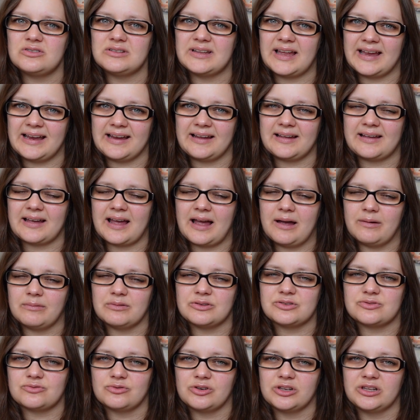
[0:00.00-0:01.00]
Like, I
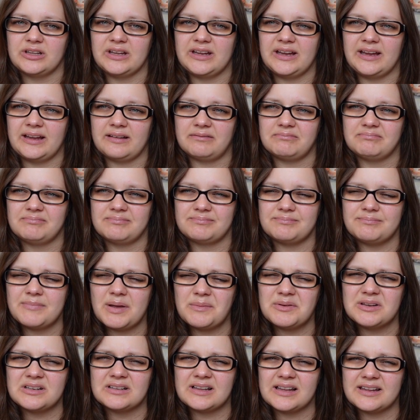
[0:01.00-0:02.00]
was really,
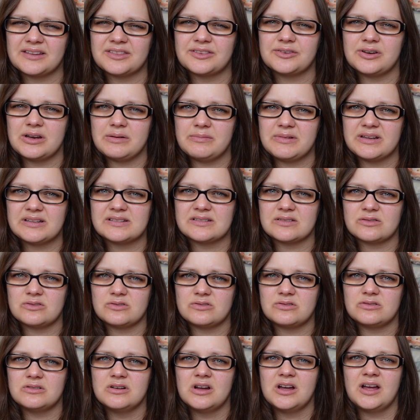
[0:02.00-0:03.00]
maybe like three weeks
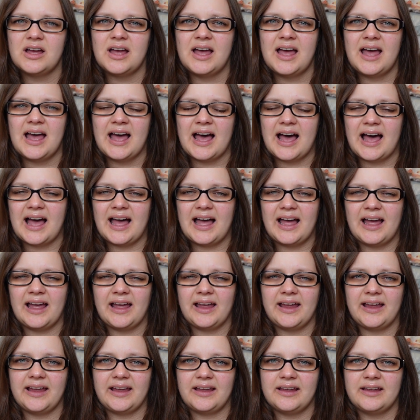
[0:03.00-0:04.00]
ago,
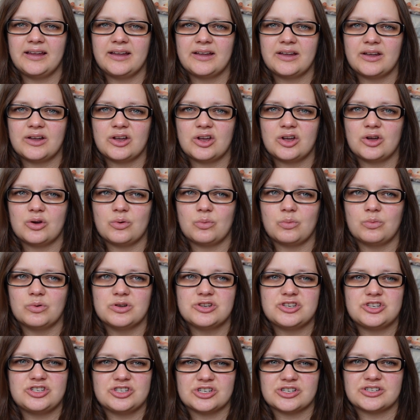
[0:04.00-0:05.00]
I
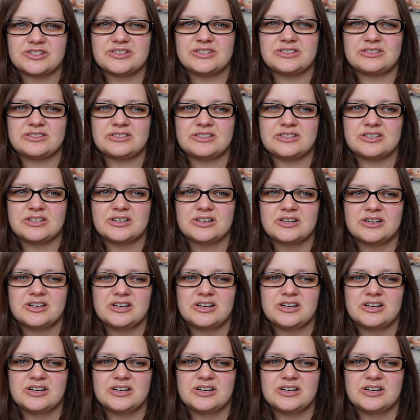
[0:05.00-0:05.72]
was just,